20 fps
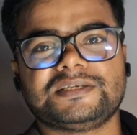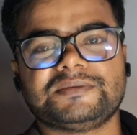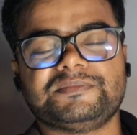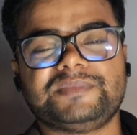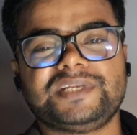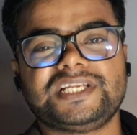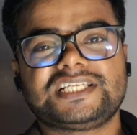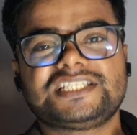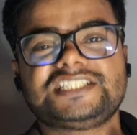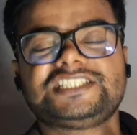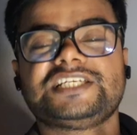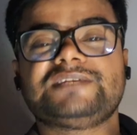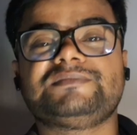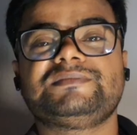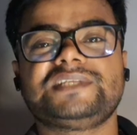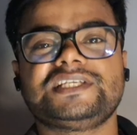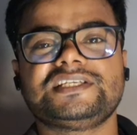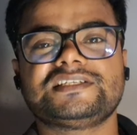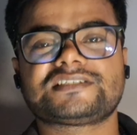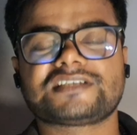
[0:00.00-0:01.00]
brick
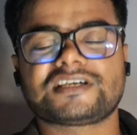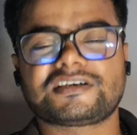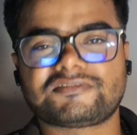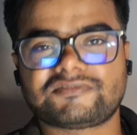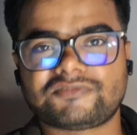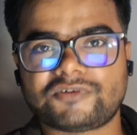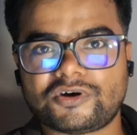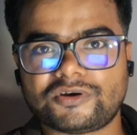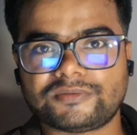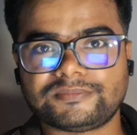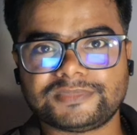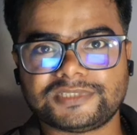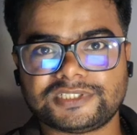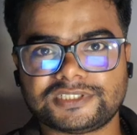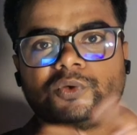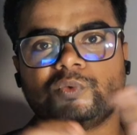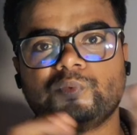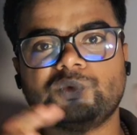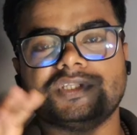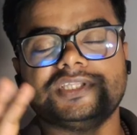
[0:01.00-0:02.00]
chimneys are formed.
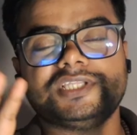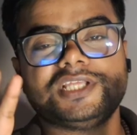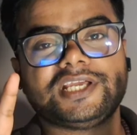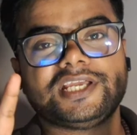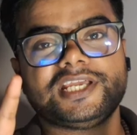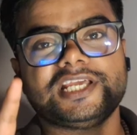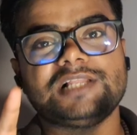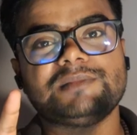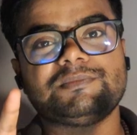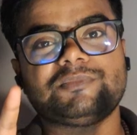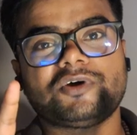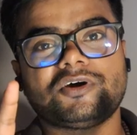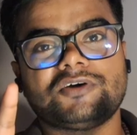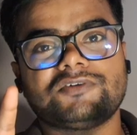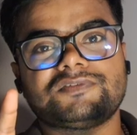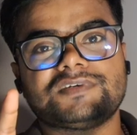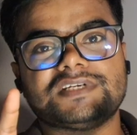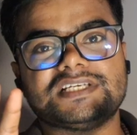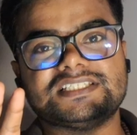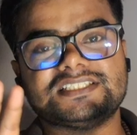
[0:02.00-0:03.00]
With the help
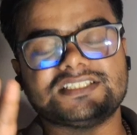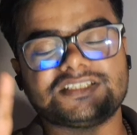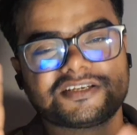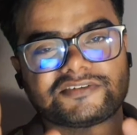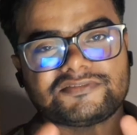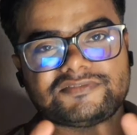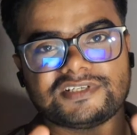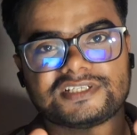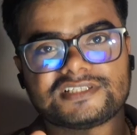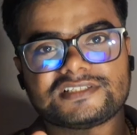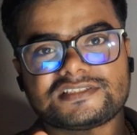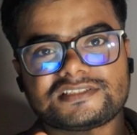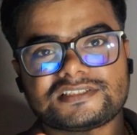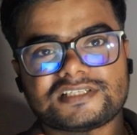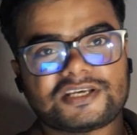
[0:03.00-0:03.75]
of his ruffians,